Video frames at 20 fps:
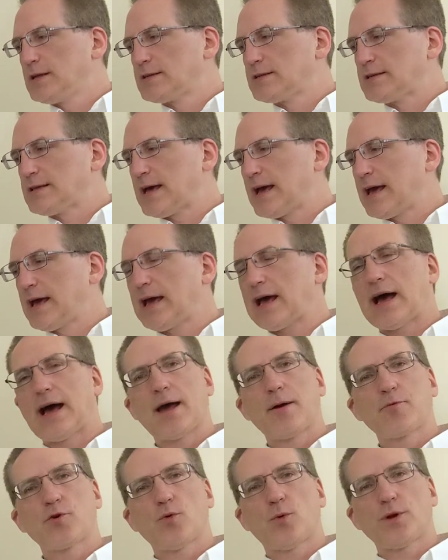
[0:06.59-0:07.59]
Today
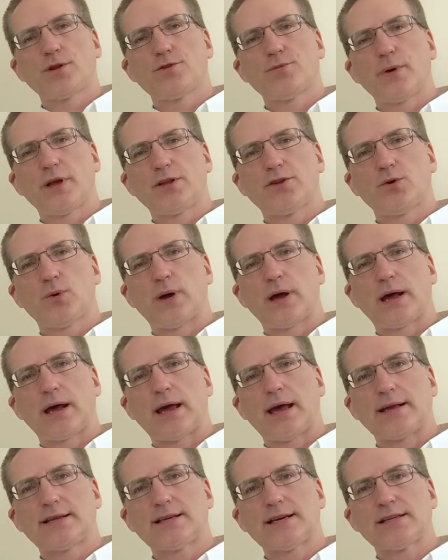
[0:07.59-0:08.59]
I am going to be
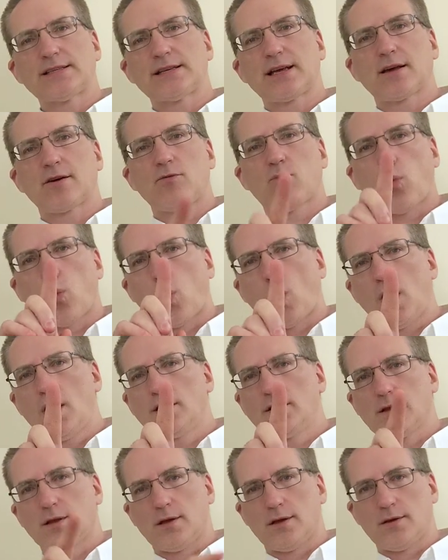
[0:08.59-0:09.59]
doing a tasting of
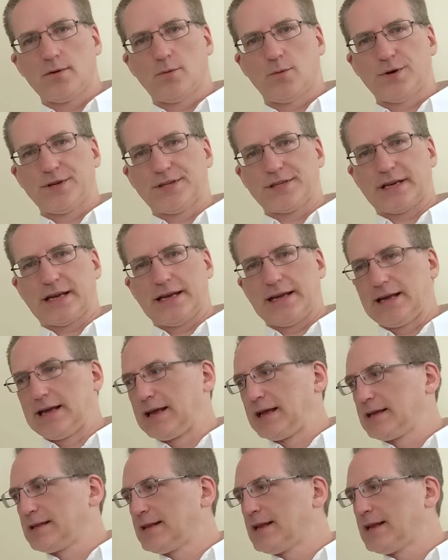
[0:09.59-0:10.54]
one whiskey.